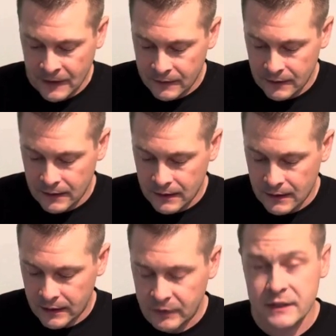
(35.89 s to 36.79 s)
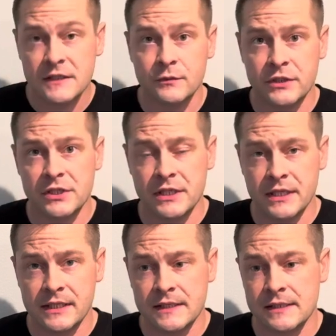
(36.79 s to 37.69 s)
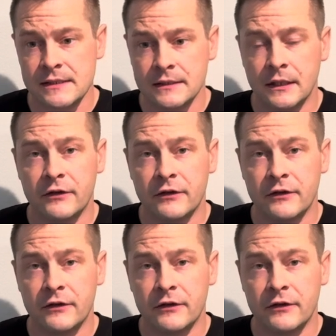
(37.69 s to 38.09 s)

I'm going to switch to this